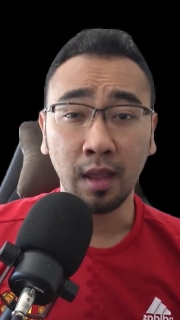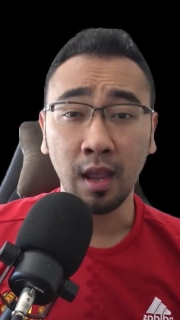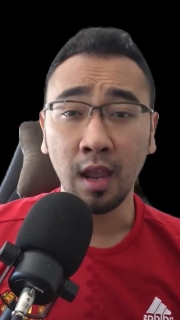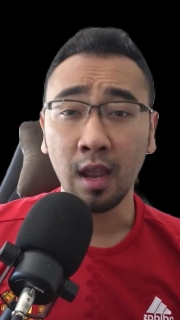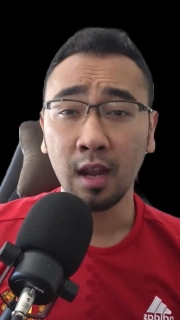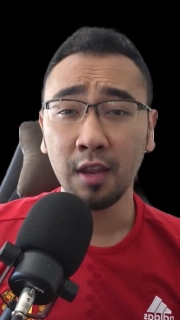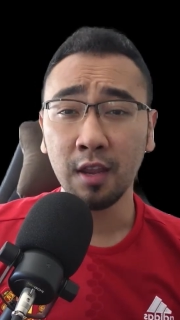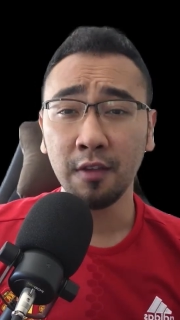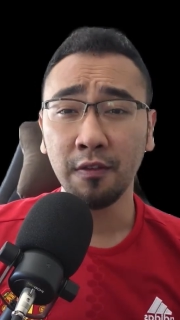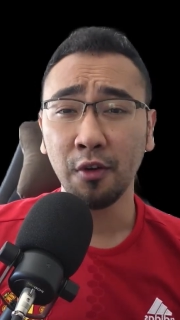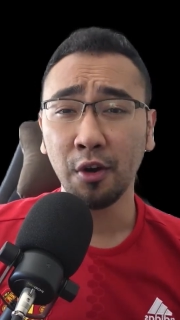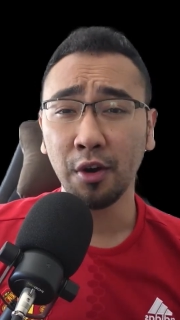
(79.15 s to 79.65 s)

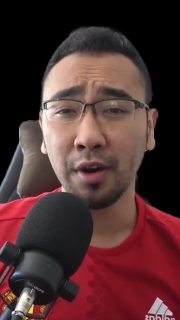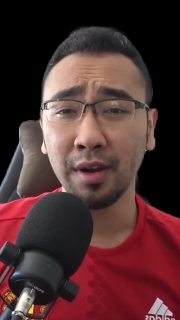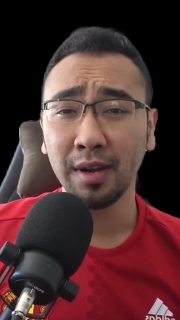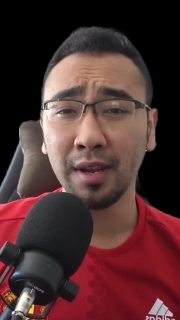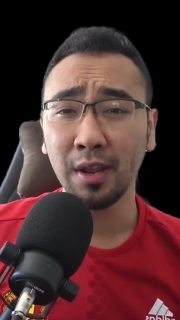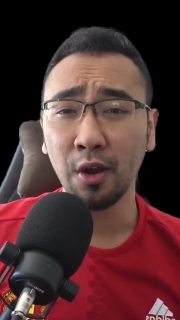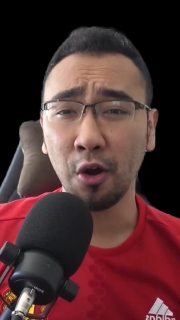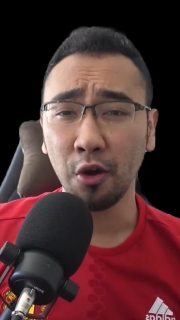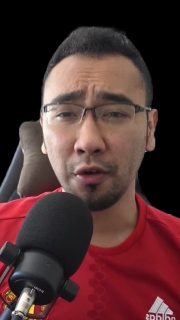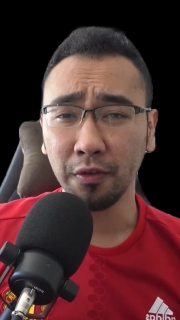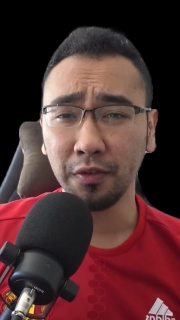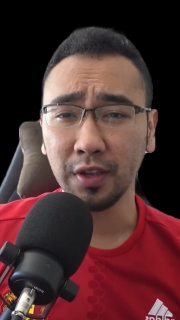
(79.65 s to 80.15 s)
And if you're in
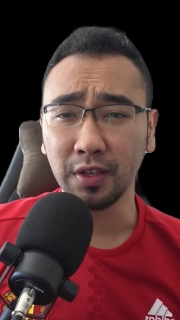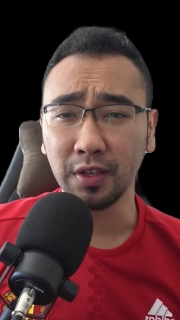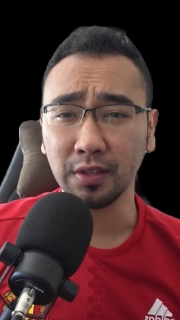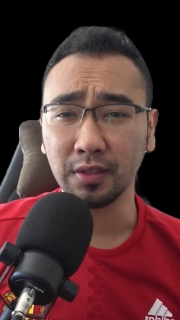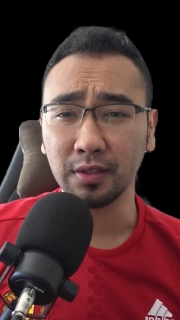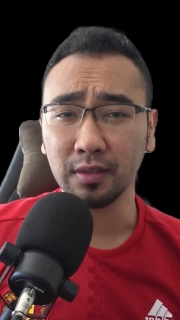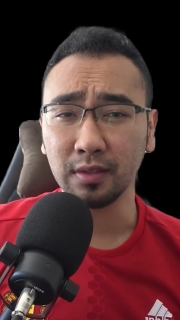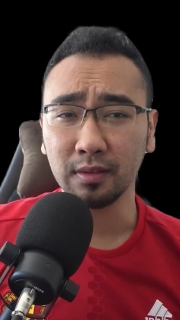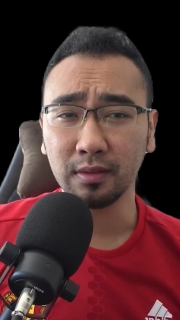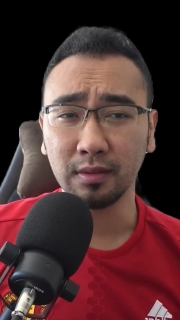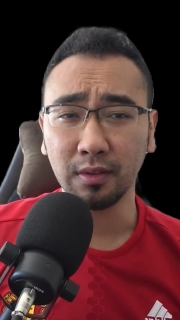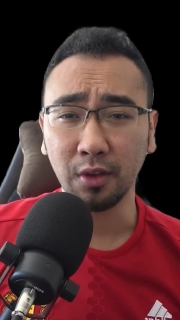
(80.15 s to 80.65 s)
the
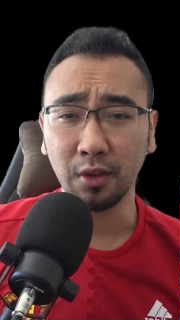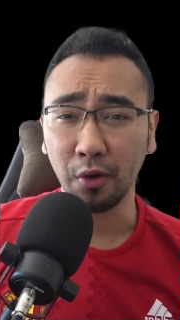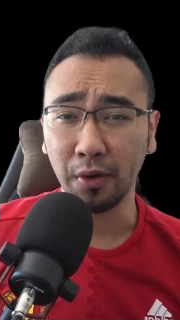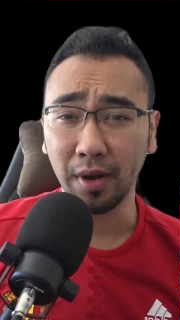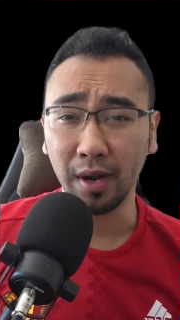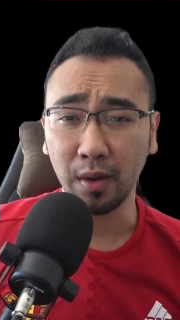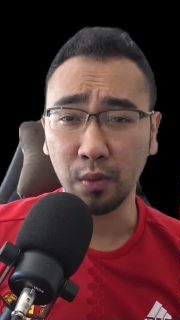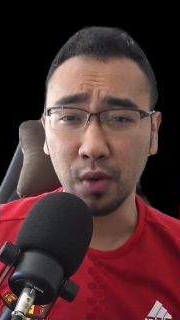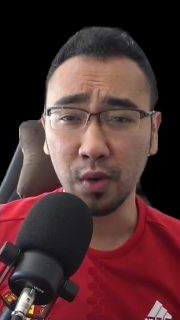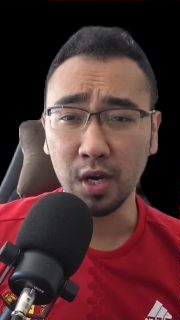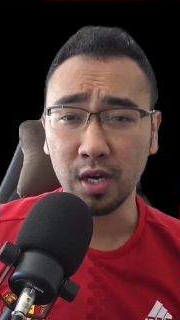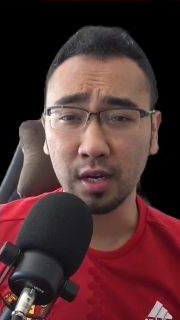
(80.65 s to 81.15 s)
office, you're
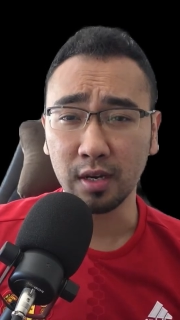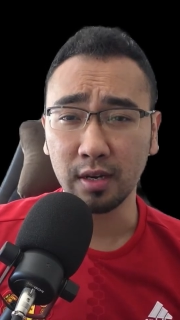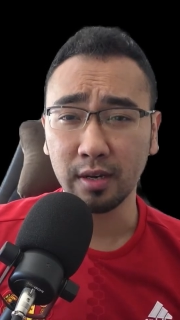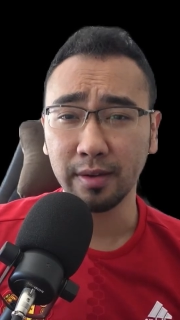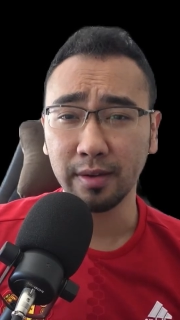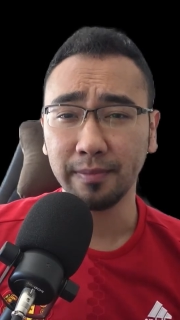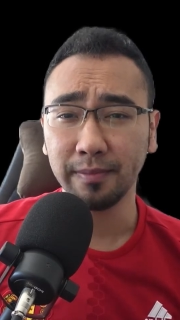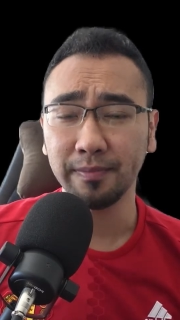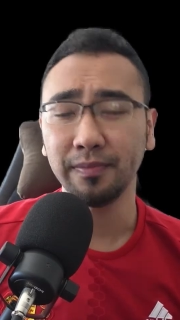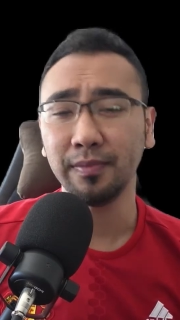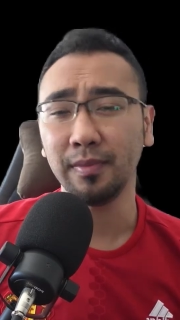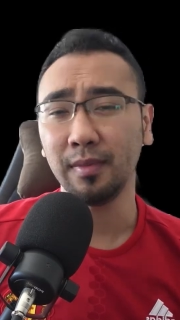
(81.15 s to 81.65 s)
at
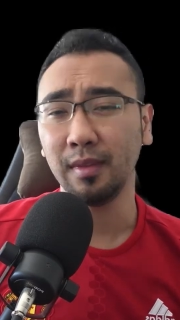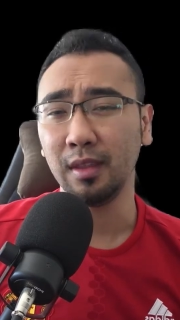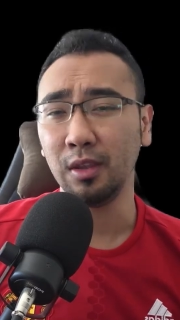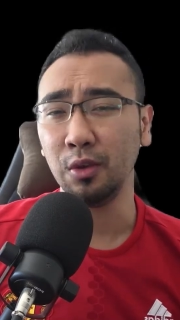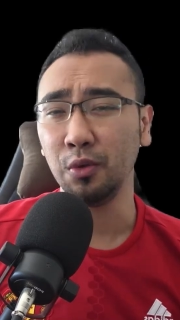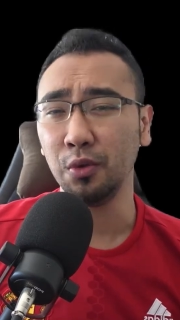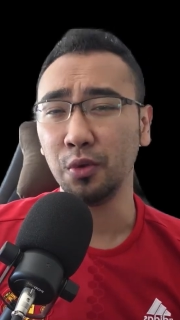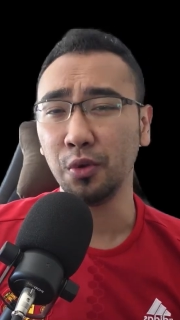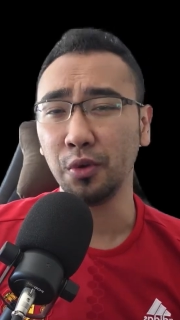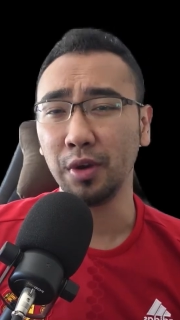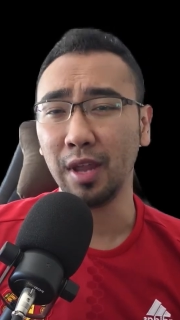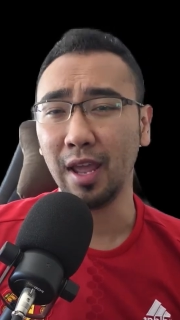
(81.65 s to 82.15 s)
work,
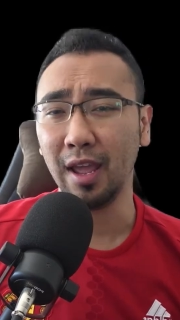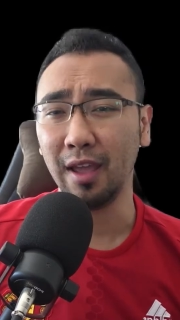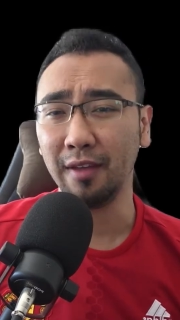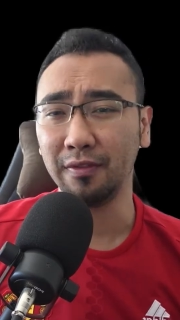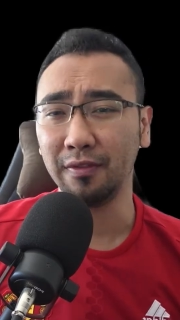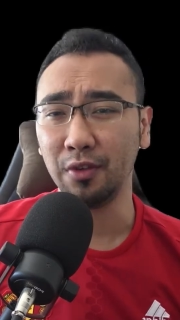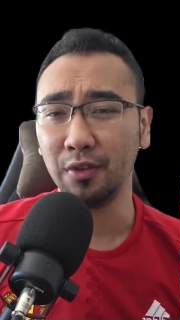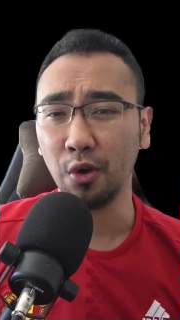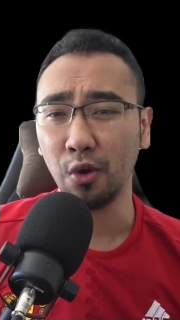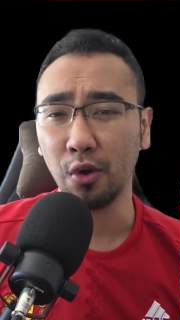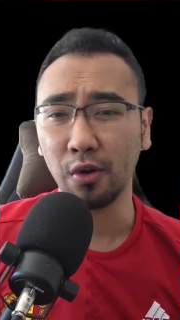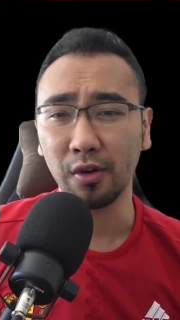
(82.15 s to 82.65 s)
you don't
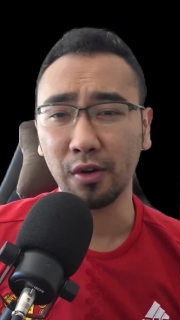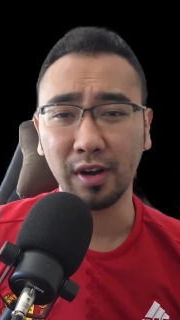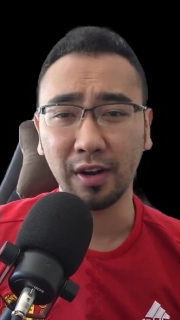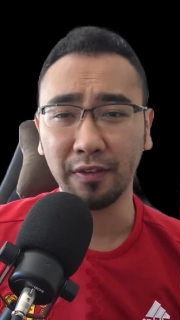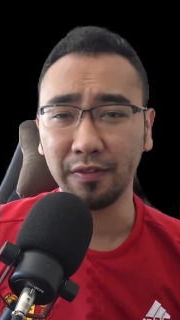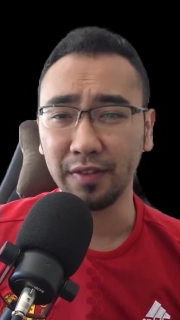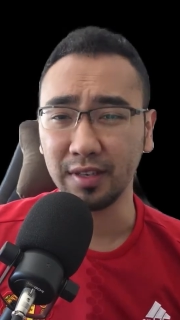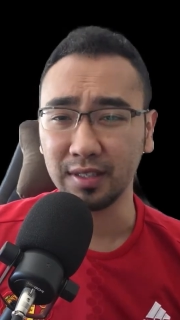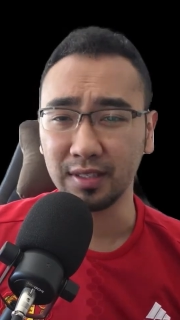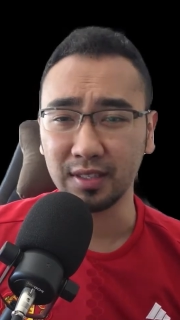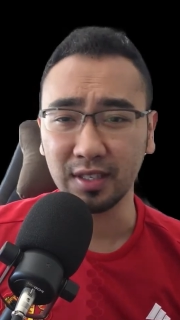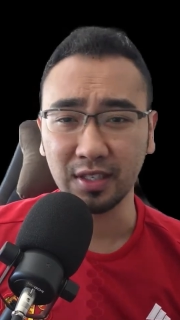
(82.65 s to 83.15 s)
have your
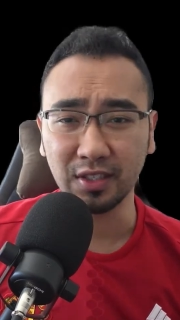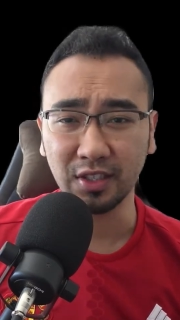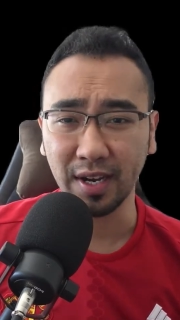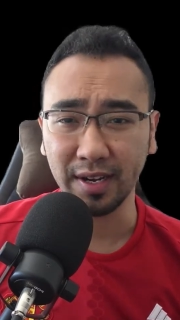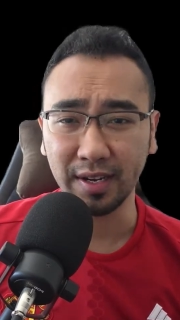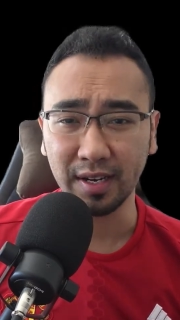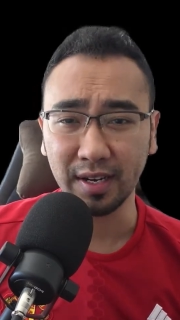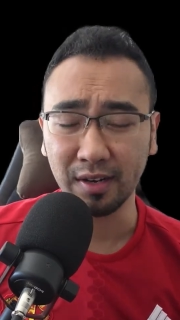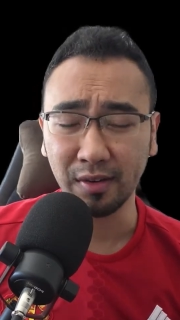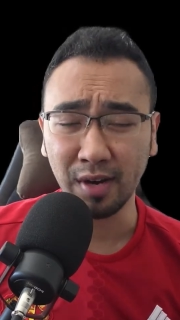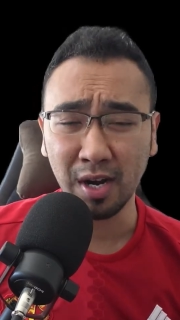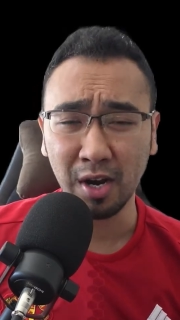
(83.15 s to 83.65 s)
graphics
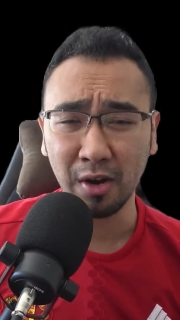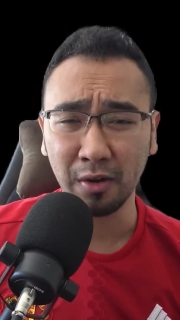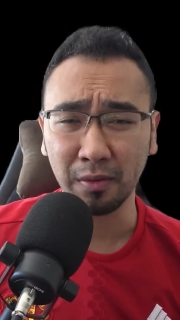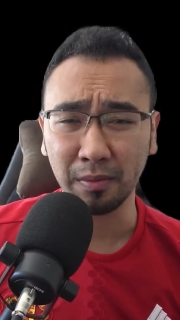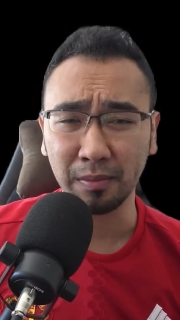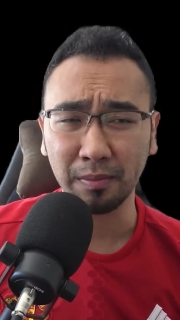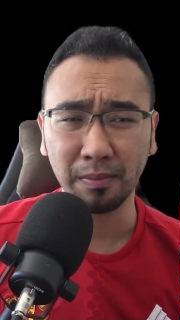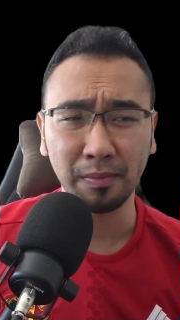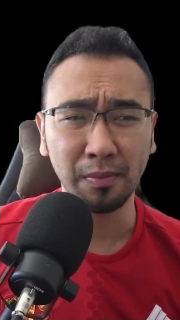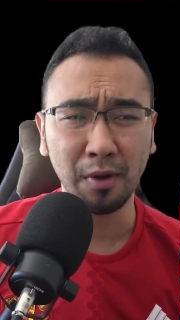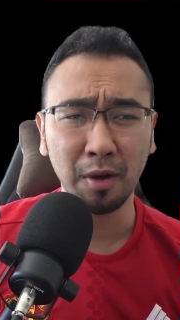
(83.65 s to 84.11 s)
designer around.